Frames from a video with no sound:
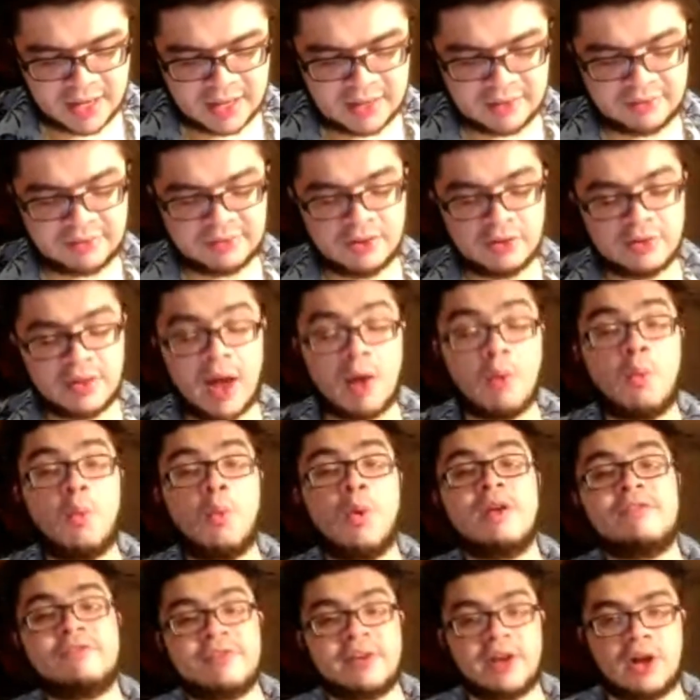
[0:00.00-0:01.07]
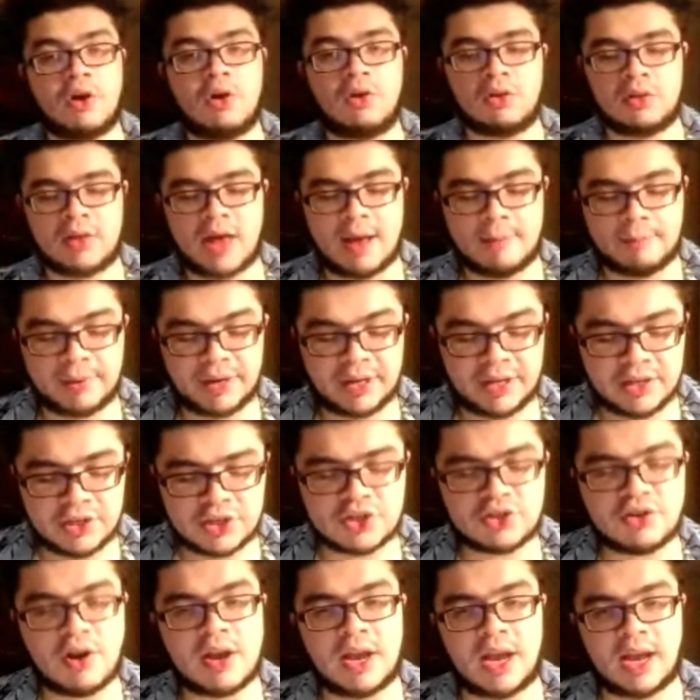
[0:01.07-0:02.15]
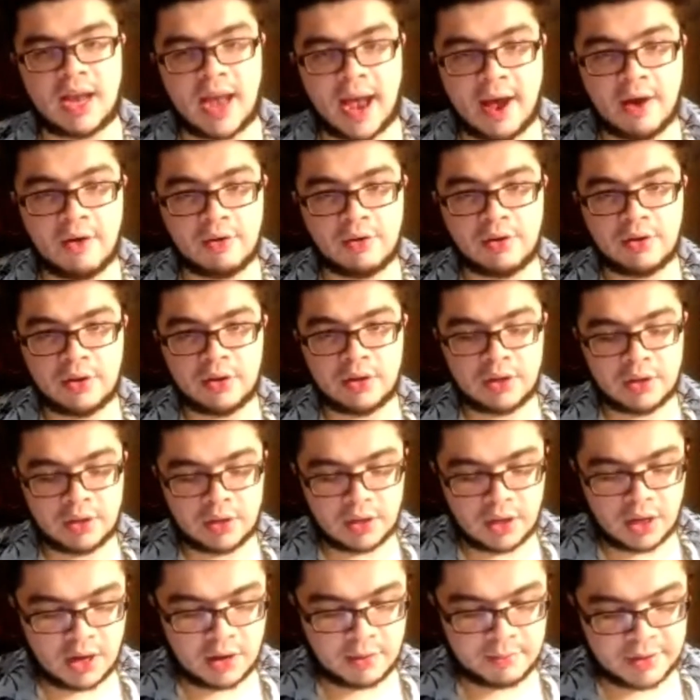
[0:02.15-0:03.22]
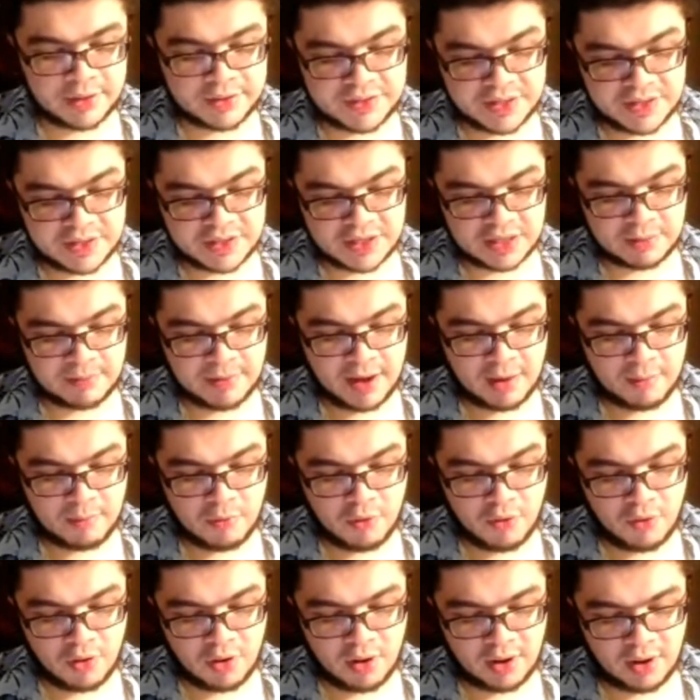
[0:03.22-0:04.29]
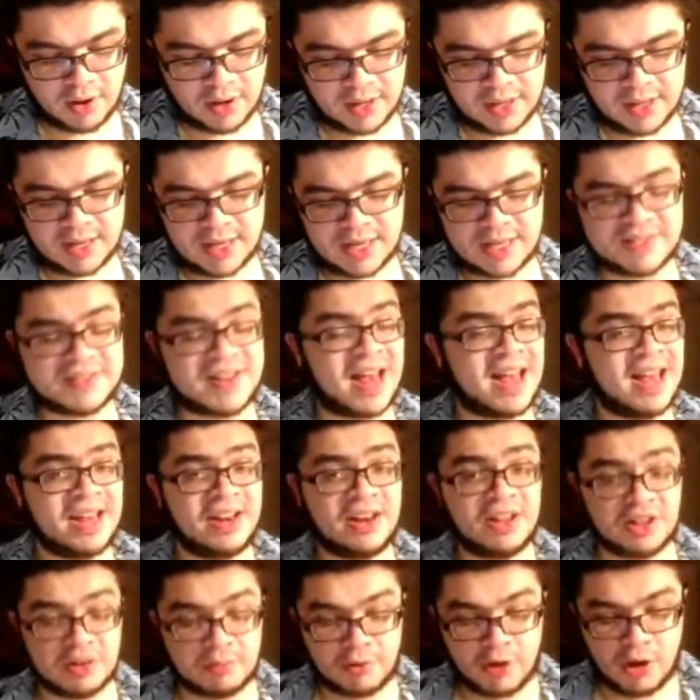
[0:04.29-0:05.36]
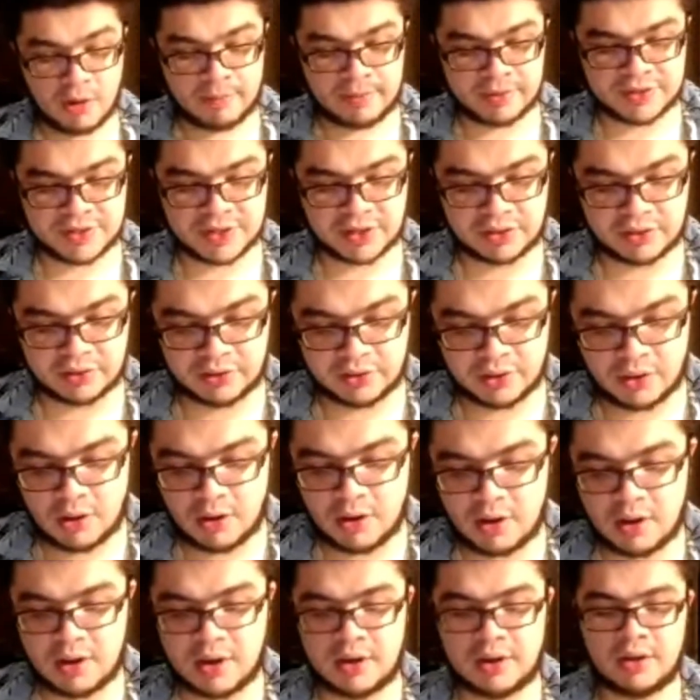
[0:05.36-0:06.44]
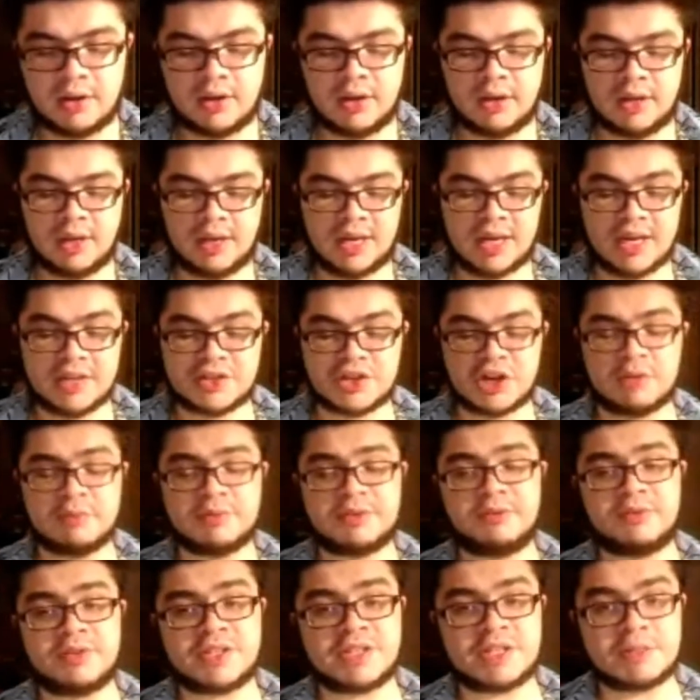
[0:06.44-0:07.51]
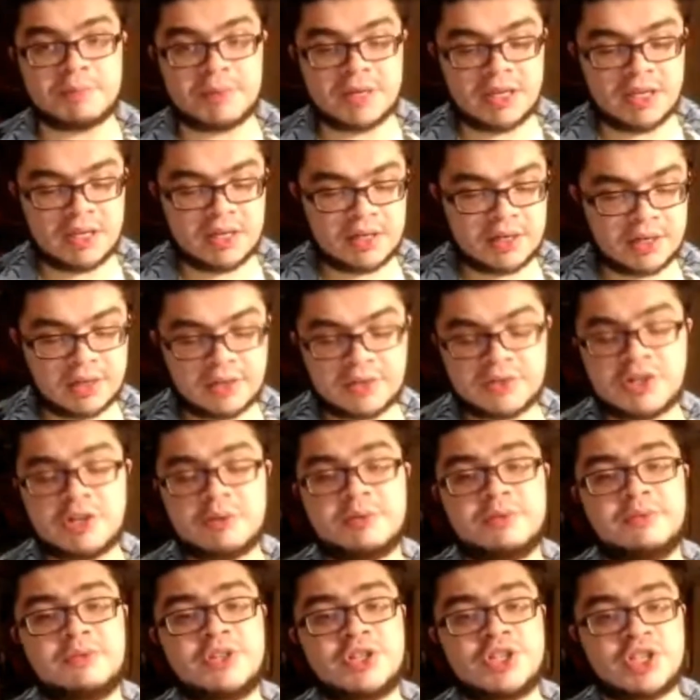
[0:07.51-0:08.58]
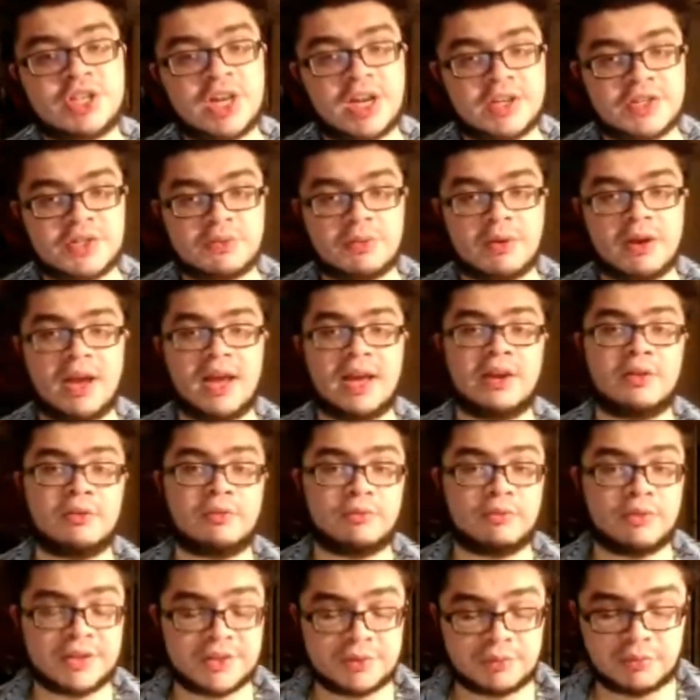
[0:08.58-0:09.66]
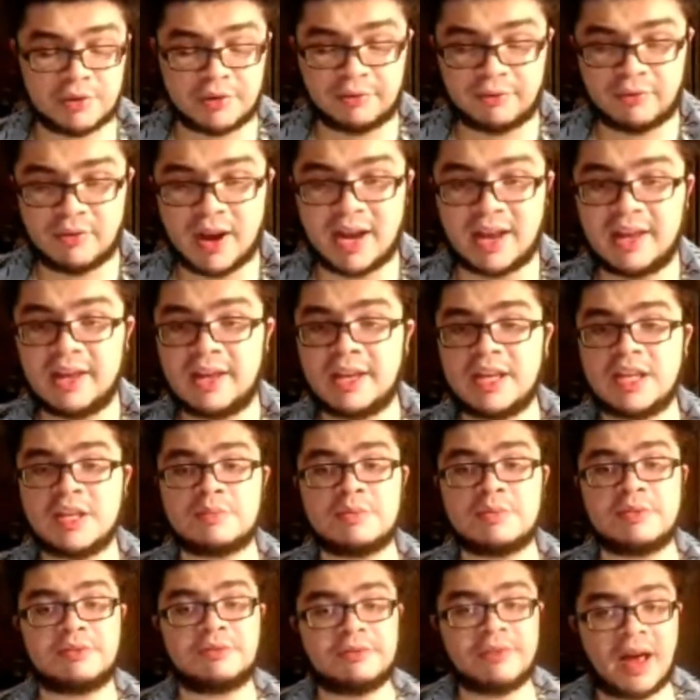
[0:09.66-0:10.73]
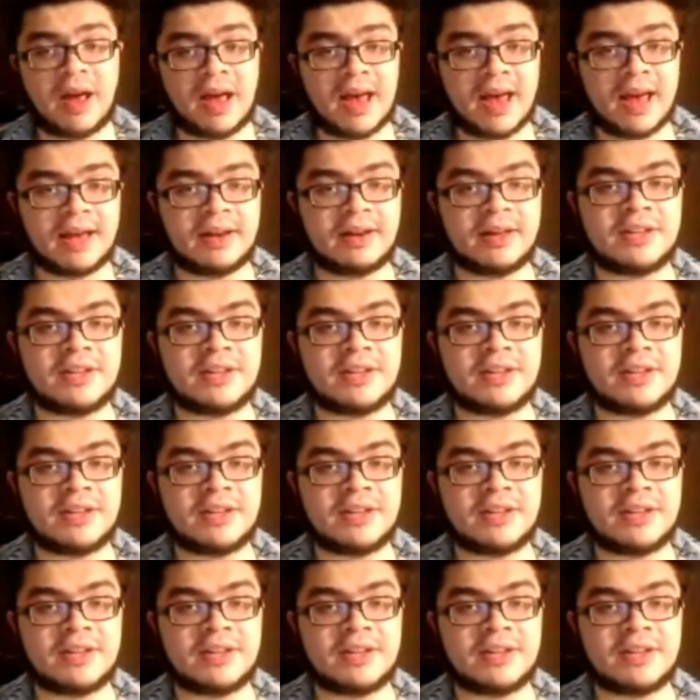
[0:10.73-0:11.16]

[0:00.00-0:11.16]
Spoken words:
He's still not whiffing a whole lot, but he is striking out a decent amount more. He's not hitting the ball particularly hard. In terms of his speed, in terms of his chase rate and of his whiff rate, he's been fine.